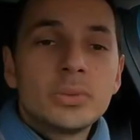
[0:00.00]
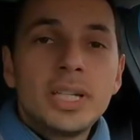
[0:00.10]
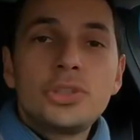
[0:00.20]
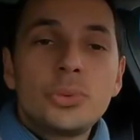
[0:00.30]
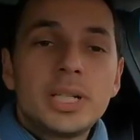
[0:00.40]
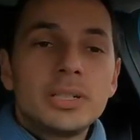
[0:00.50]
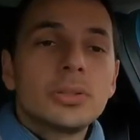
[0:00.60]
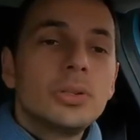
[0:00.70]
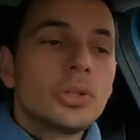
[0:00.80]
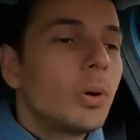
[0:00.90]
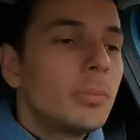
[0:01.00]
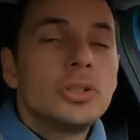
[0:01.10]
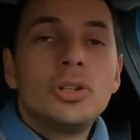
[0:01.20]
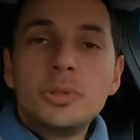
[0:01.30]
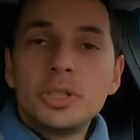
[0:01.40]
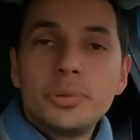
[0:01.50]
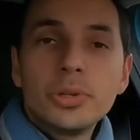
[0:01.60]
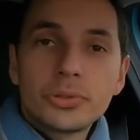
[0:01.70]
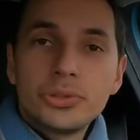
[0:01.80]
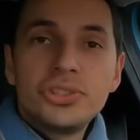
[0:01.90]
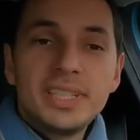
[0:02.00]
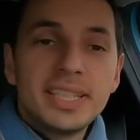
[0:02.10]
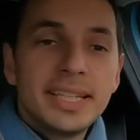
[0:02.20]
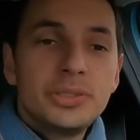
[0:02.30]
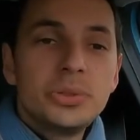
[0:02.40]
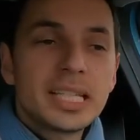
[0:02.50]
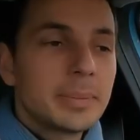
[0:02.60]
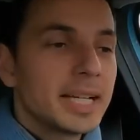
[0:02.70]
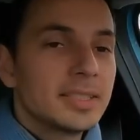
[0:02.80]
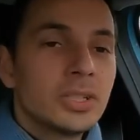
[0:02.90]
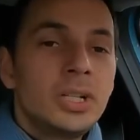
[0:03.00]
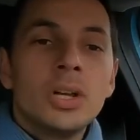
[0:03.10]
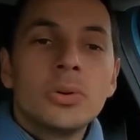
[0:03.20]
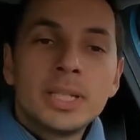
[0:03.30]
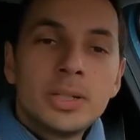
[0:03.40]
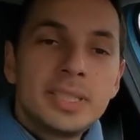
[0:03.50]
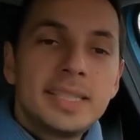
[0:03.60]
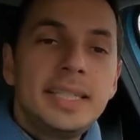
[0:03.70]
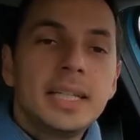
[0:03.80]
from. I've used the pure mode so far. We also have the